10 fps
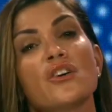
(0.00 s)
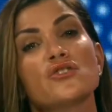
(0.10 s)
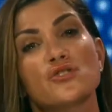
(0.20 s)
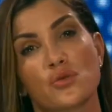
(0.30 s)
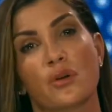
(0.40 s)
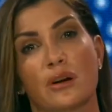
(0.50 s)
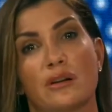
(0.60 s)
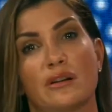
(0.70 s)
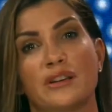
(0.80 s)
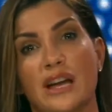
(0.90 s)
Sure,
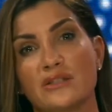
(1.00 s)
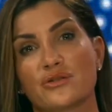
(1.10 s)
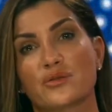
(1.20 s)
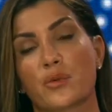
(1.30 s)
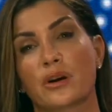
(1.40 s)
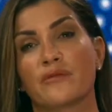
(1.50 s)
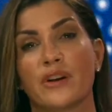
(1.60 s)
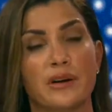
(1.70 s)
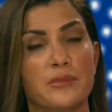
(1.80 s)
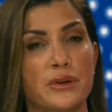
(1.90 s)
the angels were
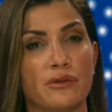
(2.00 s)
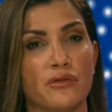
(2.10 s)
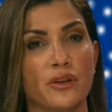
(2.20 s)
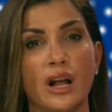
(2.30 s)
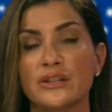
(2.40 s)
very beautiful